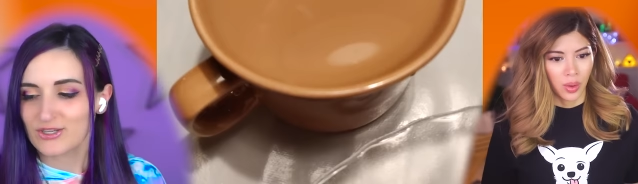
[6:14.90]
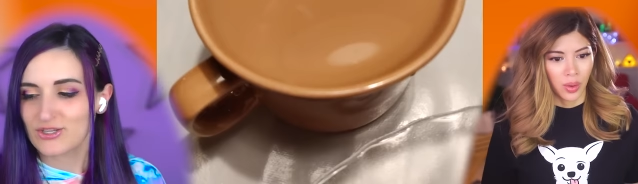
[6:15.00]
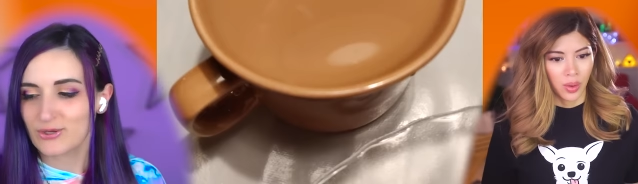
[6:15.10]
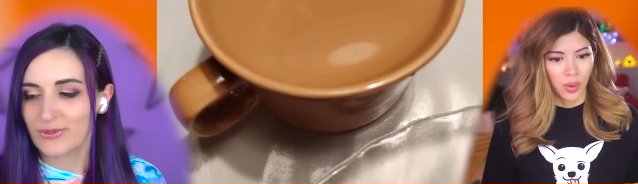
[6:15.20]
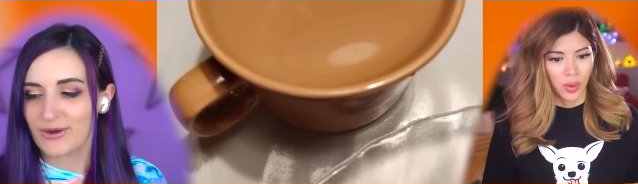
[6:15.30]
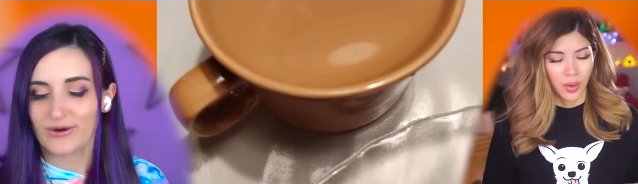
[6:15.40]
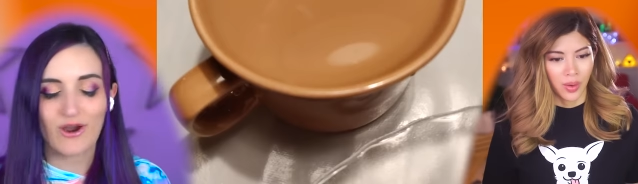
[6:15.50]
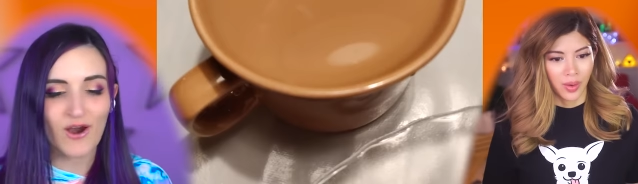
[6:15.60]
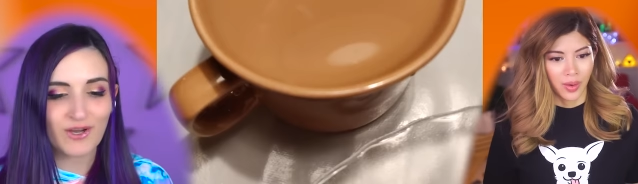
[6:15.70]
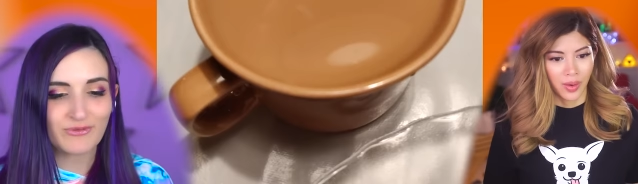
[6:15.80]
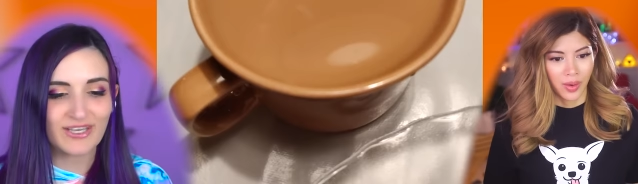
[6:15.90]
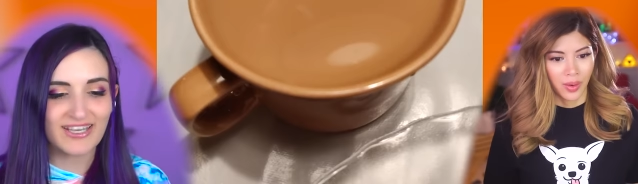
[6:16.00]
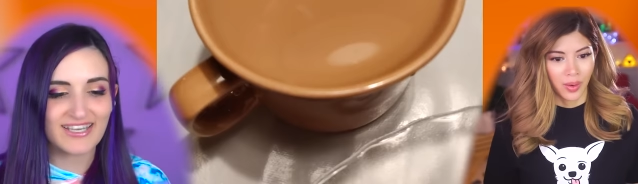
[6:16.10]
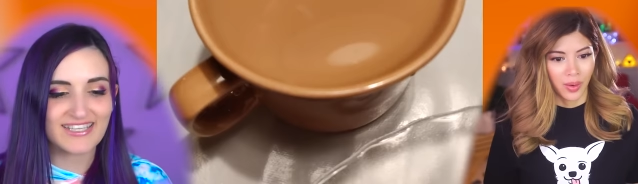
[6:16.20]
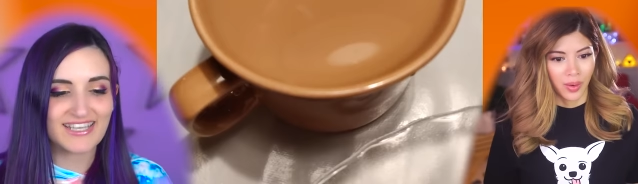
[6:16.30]
Speaker 1: So their
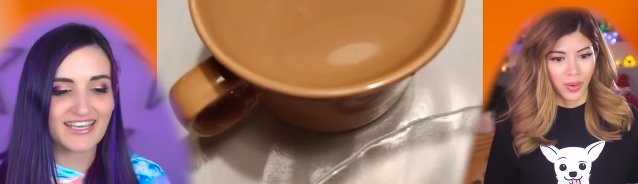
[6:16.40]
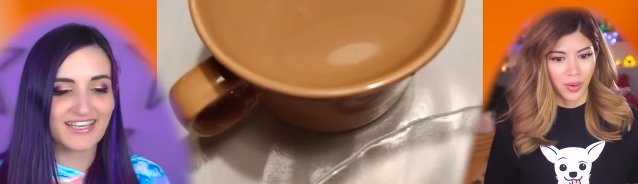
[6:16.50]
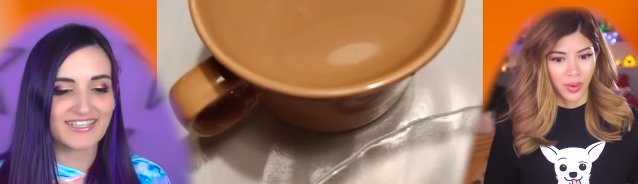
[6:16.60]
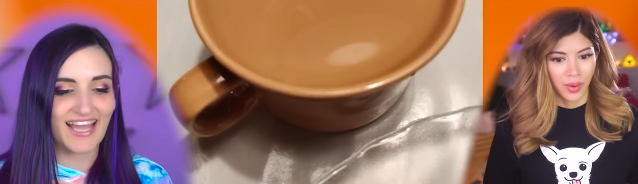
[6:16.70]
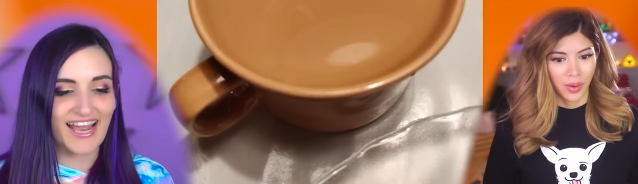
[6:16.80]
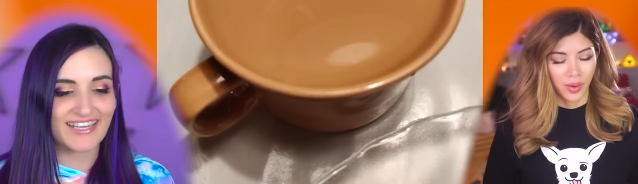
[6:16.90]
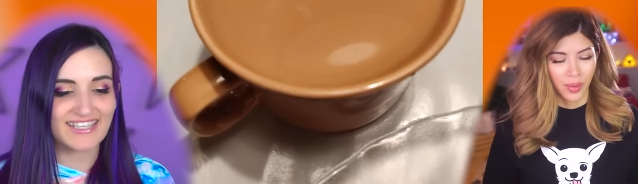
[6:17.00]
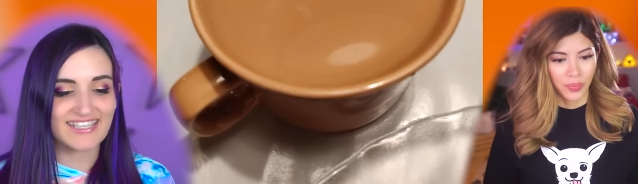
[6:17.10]
coffee is the exact